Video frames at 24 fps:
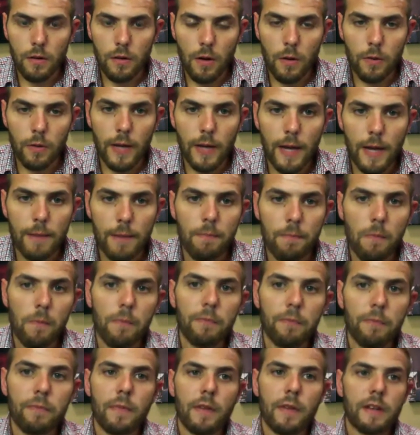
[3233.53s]
Okay.
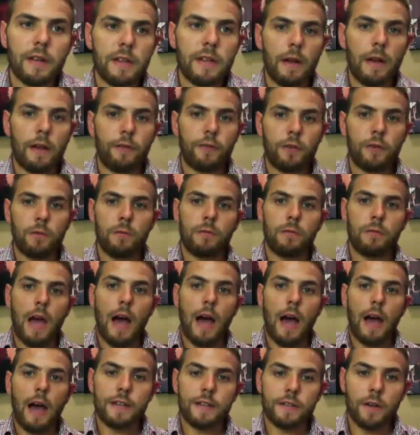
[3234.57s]
Now, if you
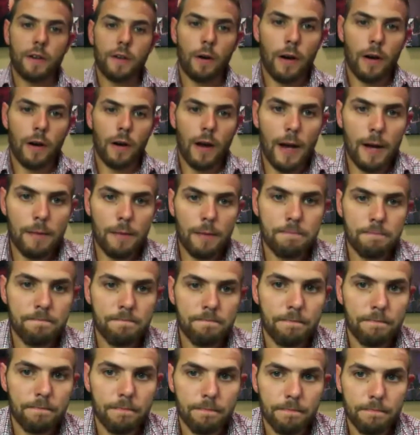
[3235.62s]
guys are,
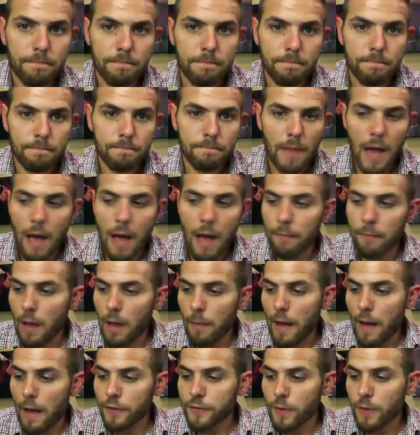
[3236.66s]
I'm
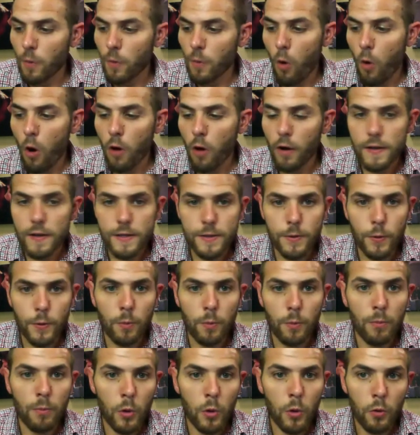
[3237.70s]
about to walk us
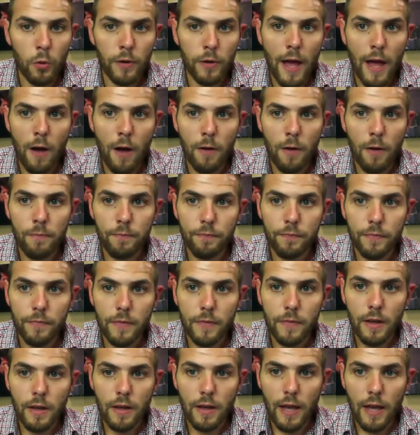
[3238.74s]
through Moodle now,
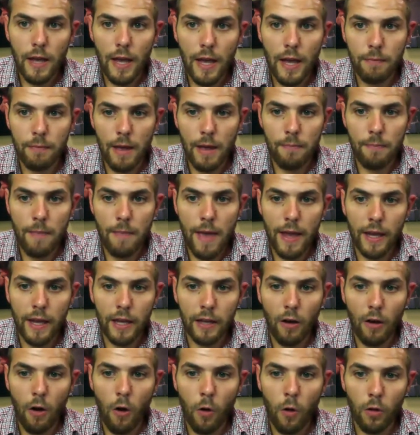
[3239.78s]
and
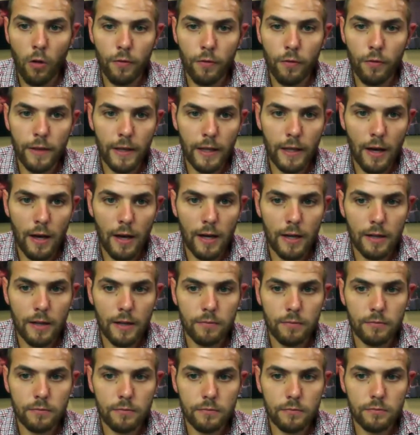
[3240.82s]
making all the,